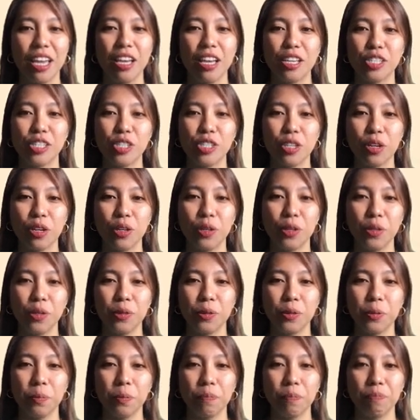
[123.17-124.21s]

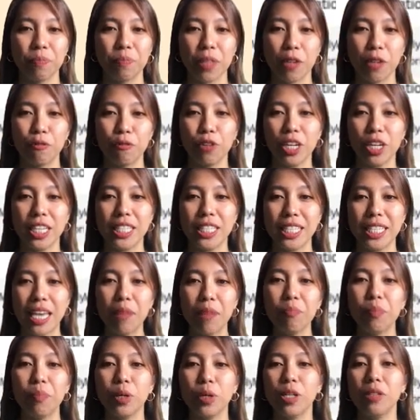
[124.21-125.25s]
So, for
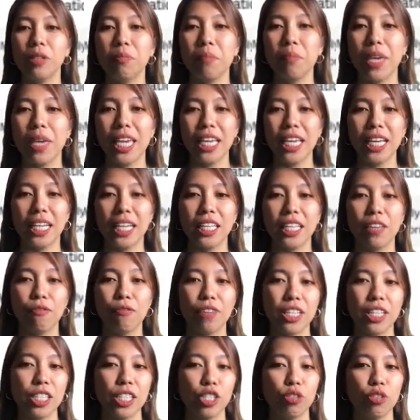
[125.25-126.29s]
example, make an
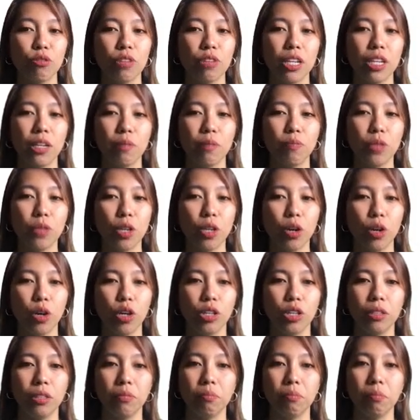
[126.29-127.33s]
event script
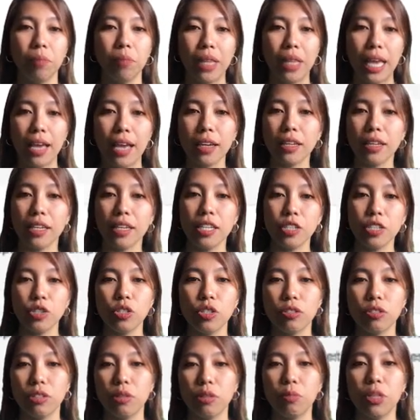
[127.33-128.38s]
on Black
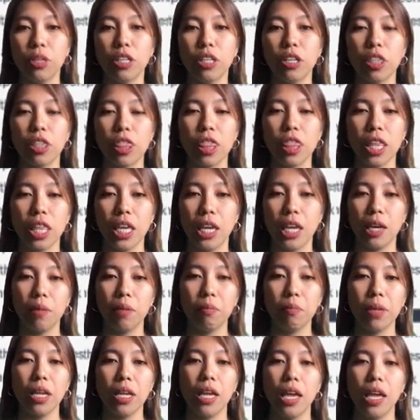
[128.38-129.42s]
History with the
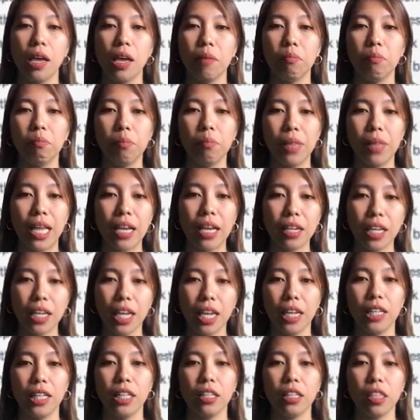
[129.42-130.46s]
theme Black
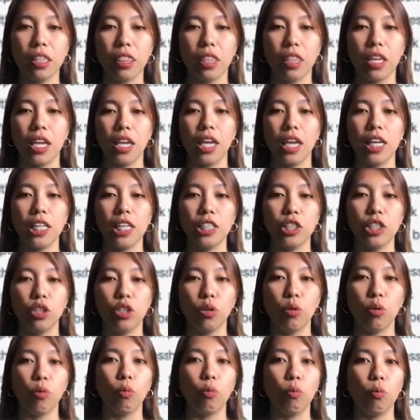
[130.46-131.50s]
Health and
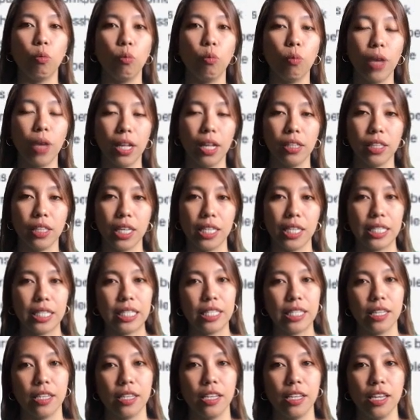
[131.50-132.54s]

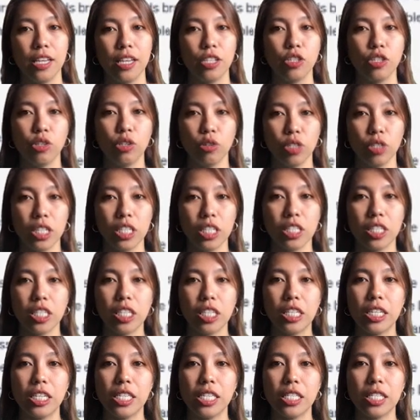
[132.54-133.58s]
Wellness. So this
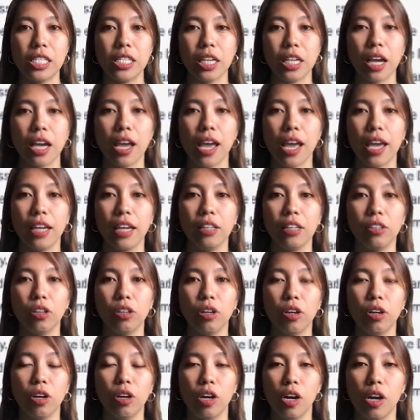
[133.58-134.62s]
is the kind
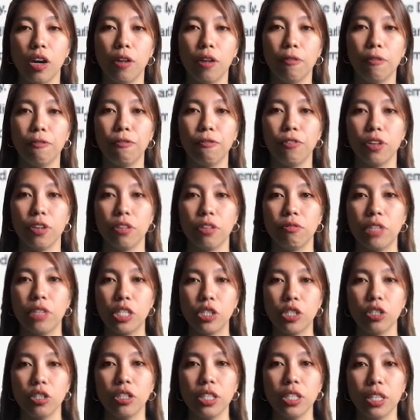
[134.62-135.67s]
of
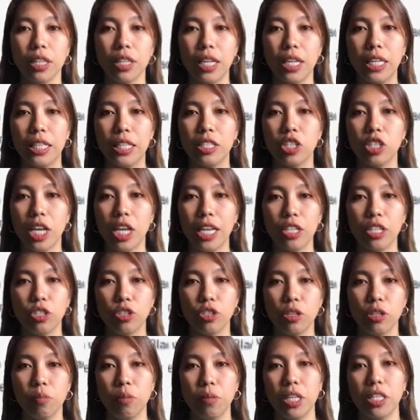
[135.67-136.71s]
result that
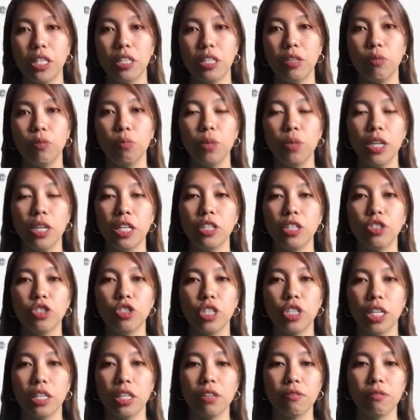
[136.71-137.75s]
ChatGPT will
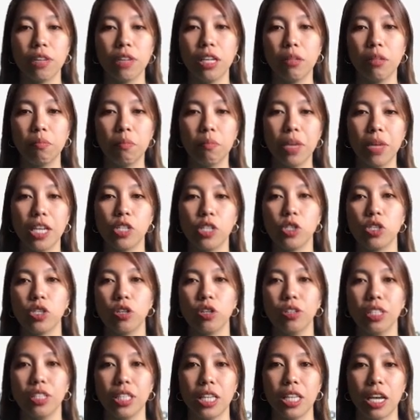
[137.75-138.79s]
generate based
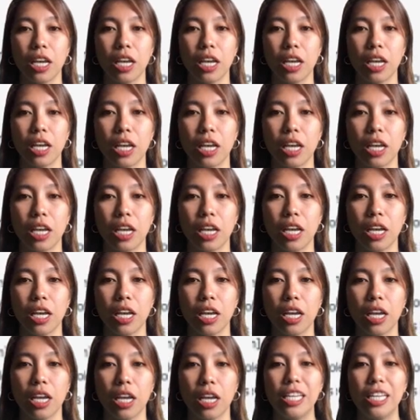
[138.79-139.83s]
on that
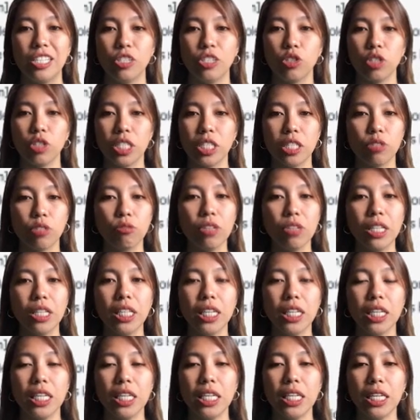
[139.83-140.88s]
prompt. So it's
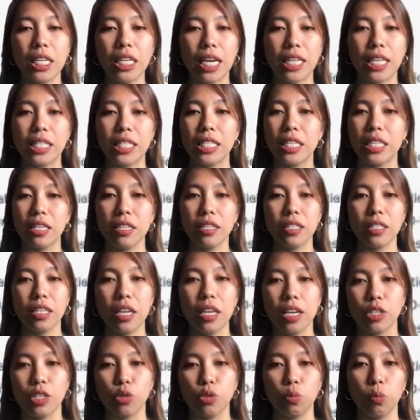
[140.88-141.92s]
really as easy
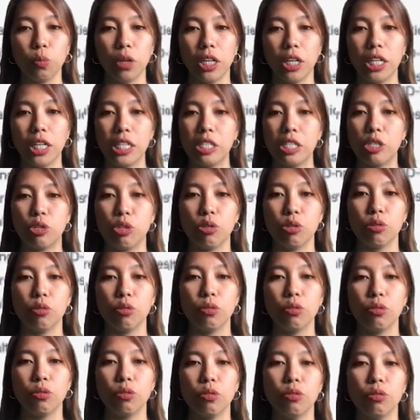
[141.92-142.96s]
as 1,
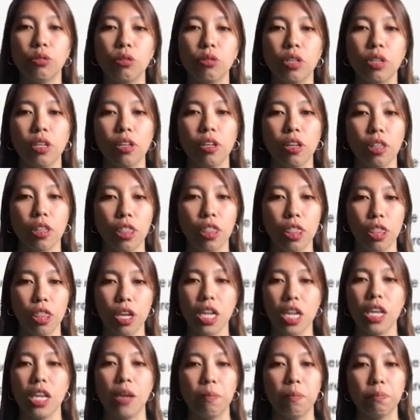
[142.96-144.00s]
2,
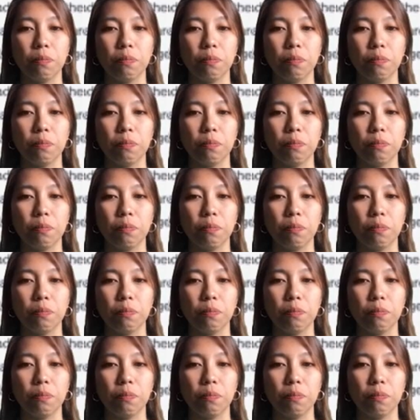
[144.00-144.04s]
3.